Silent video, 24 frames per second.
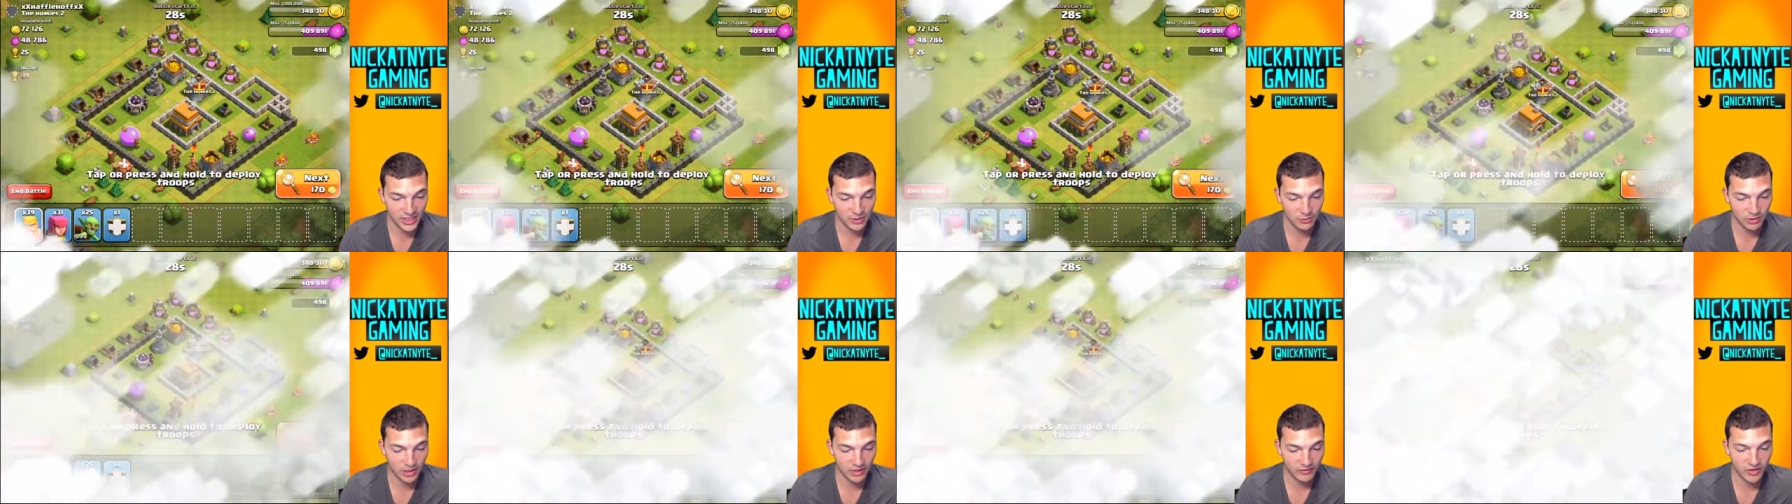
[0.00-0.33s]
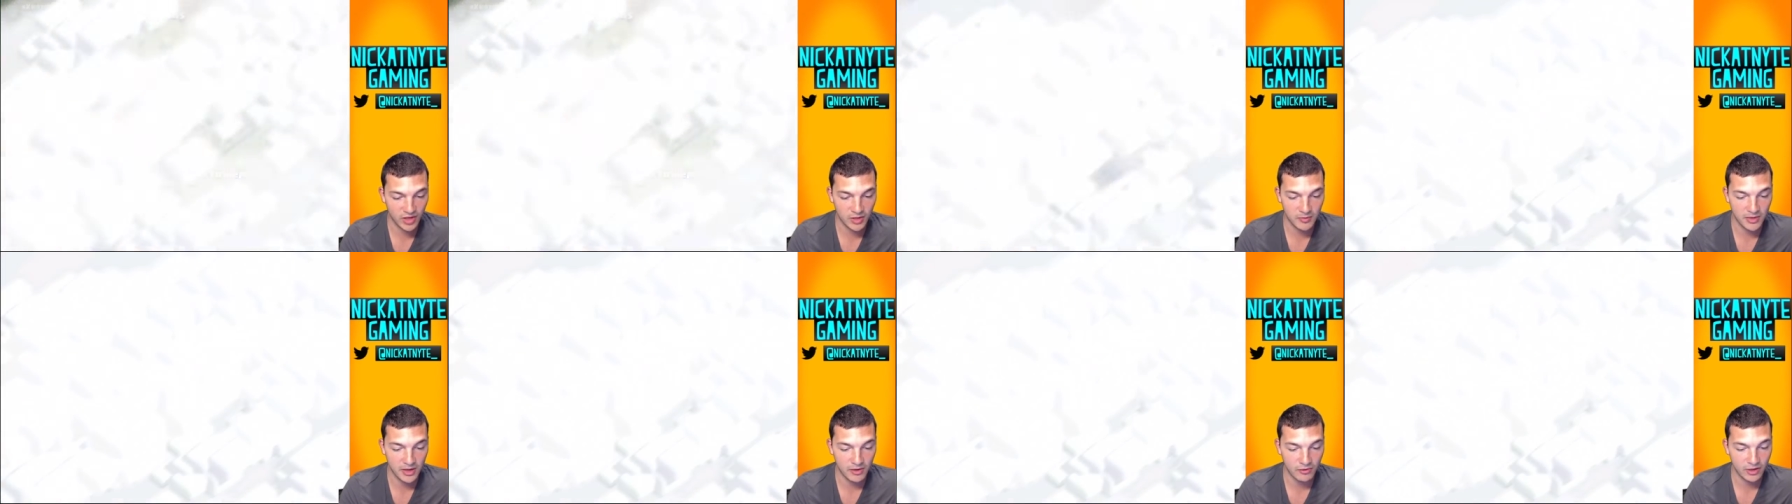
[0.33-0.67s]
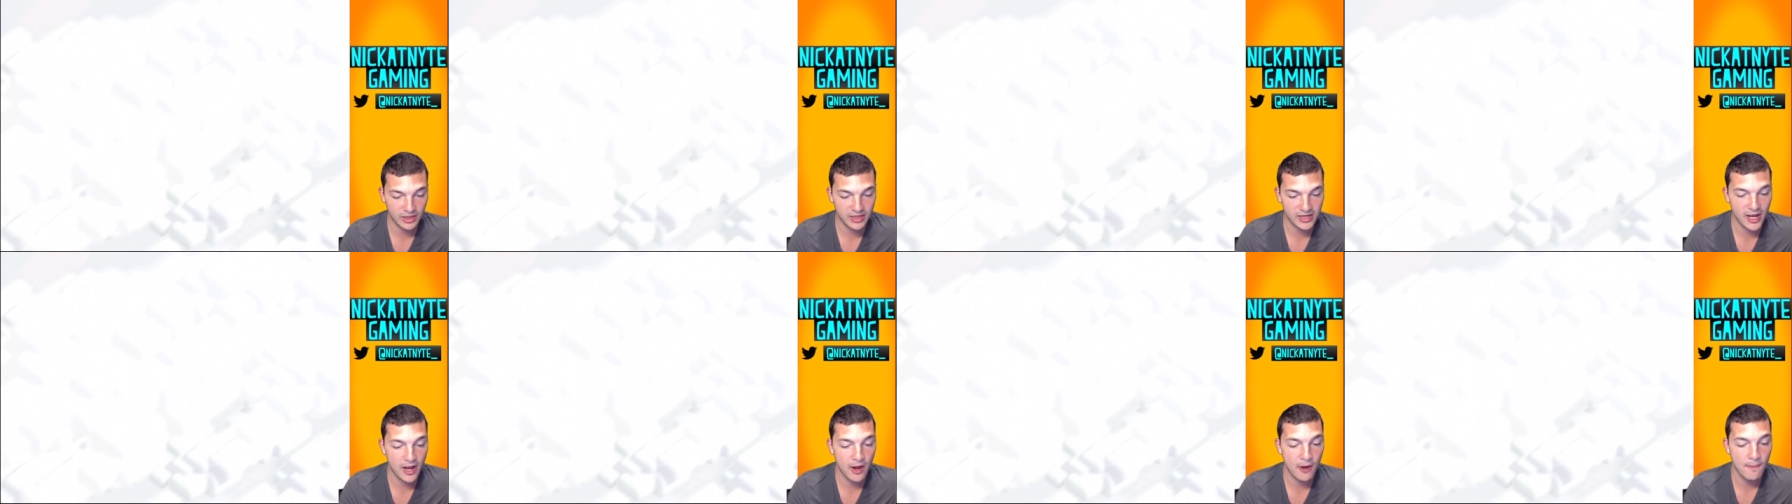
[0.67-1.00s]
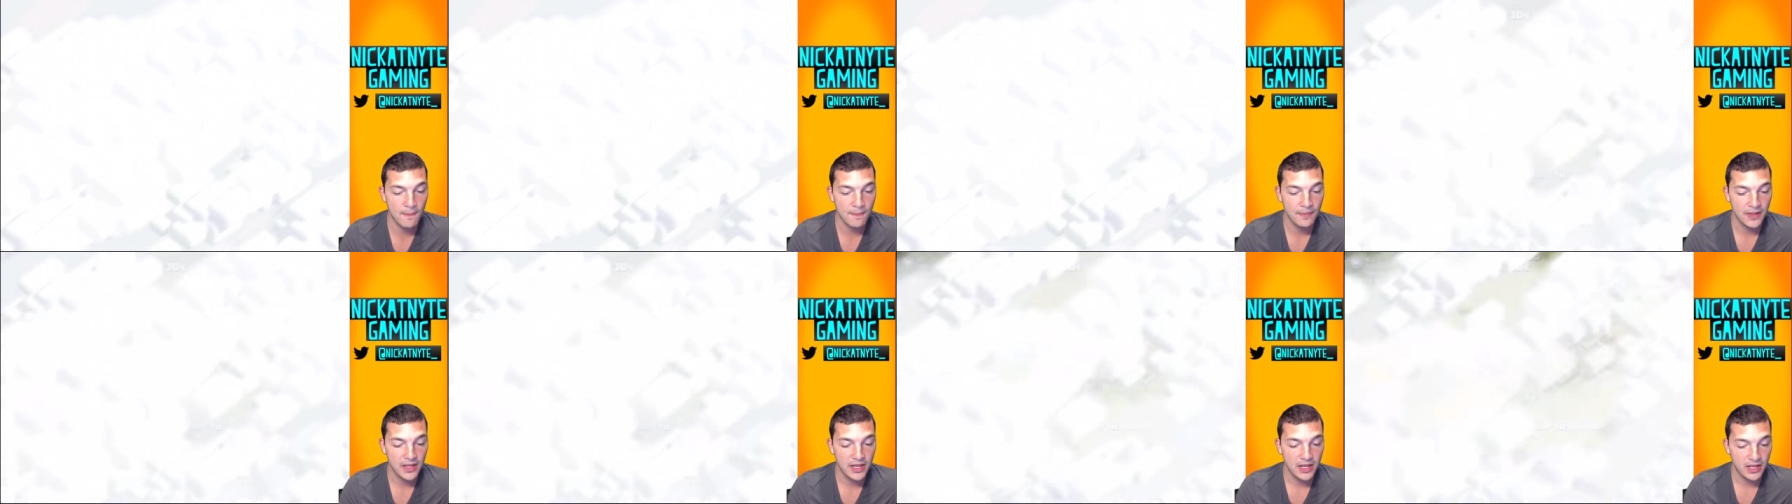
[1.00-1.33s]
wherever I'm at right now,
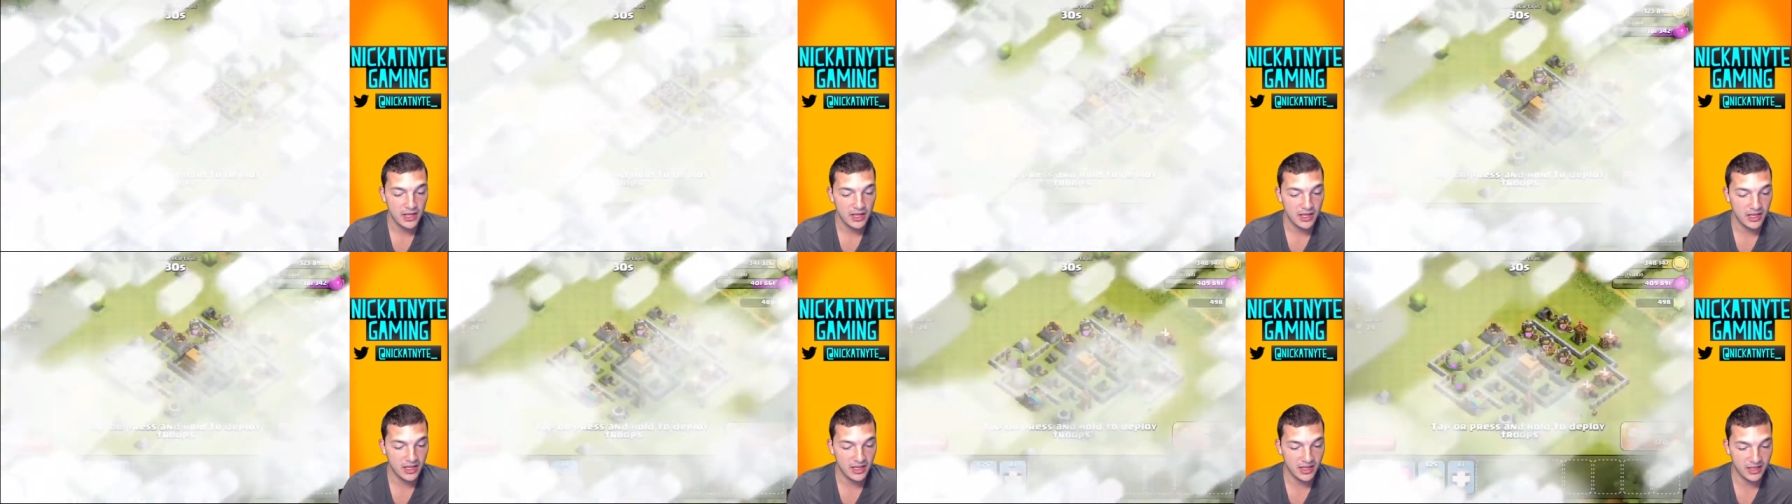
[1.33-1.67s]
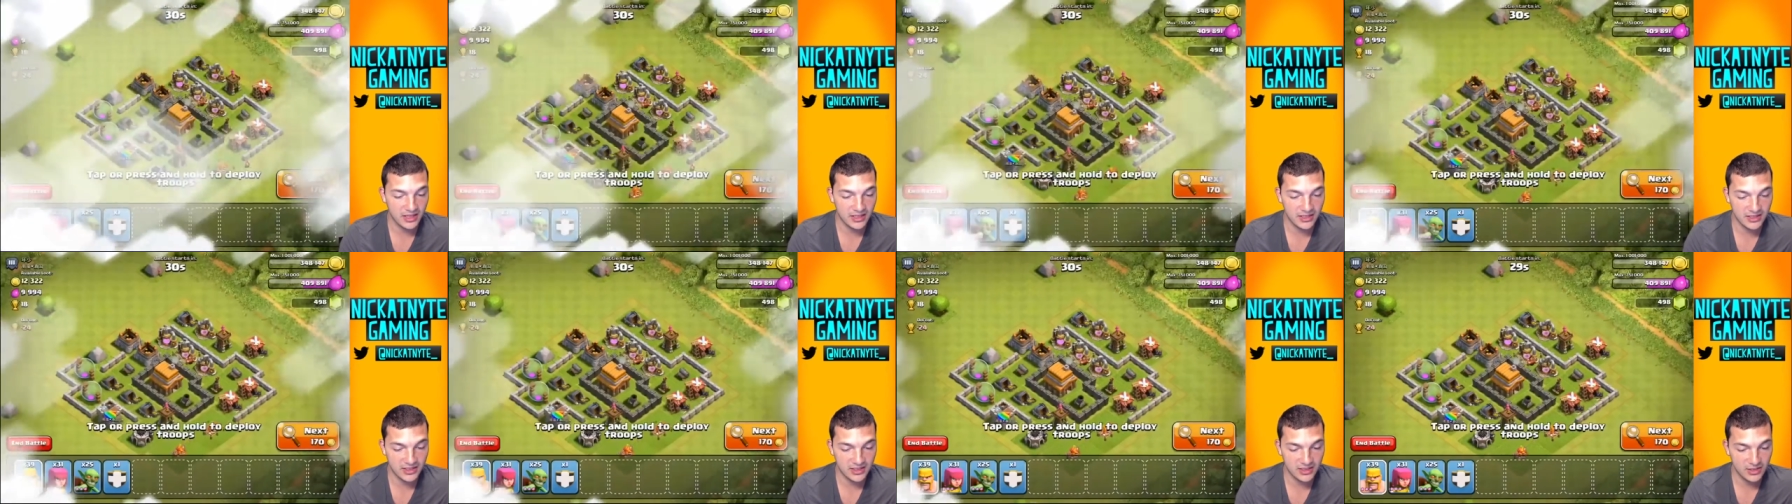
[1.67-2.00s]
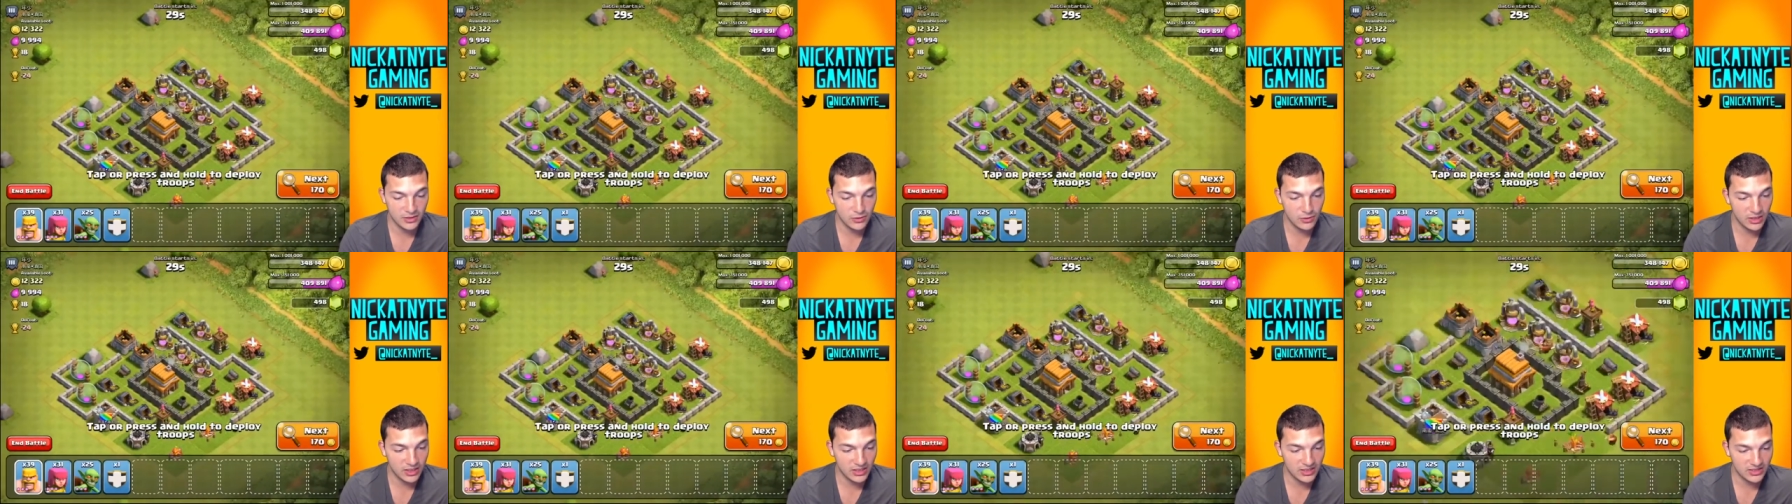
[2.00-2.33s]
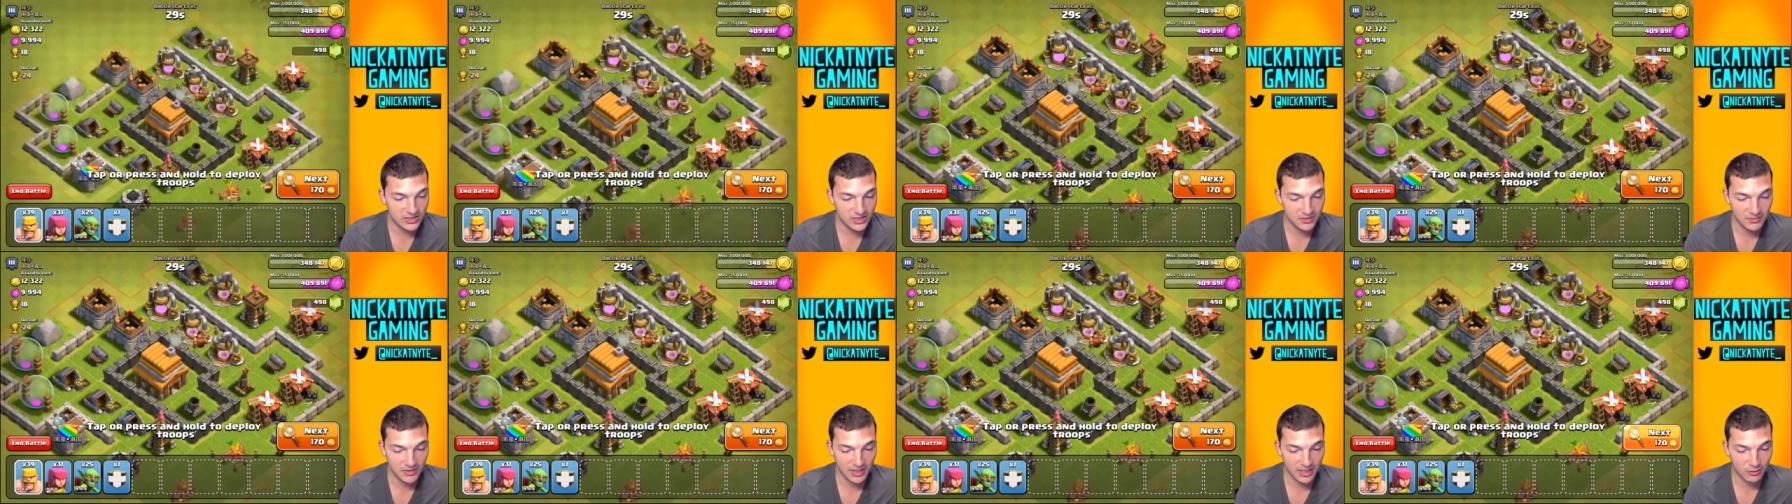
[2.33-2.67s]
and you get
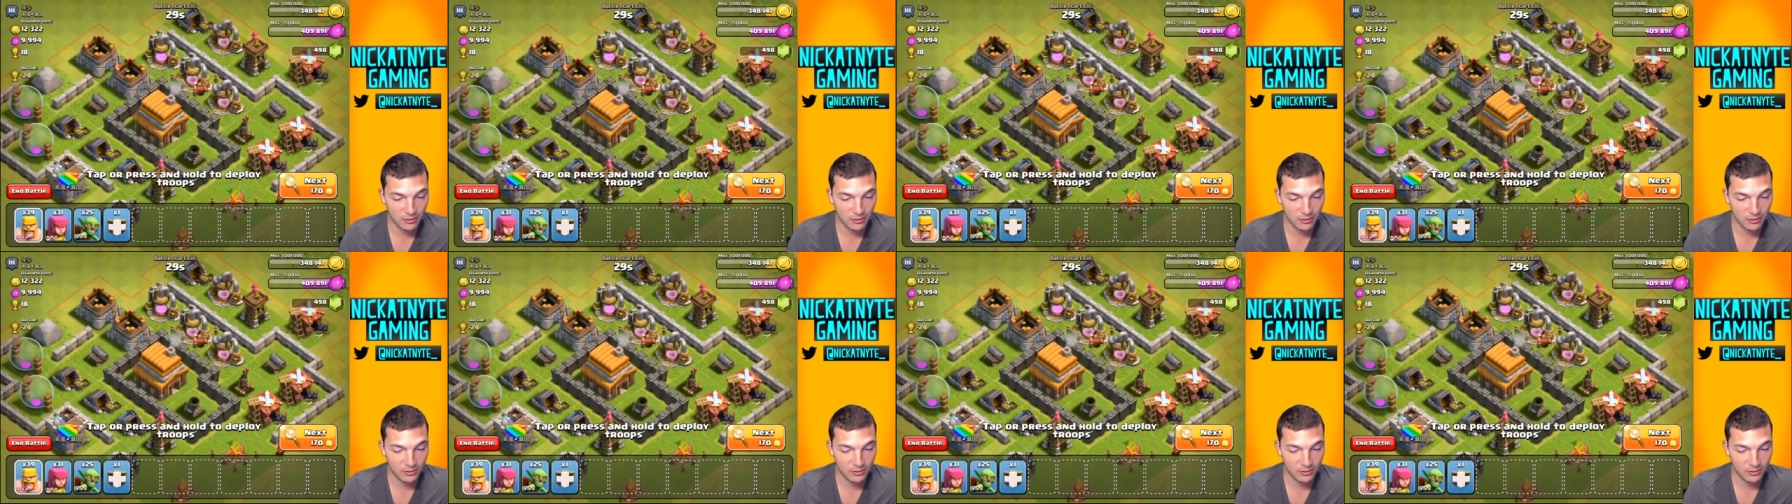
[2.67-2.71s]
some like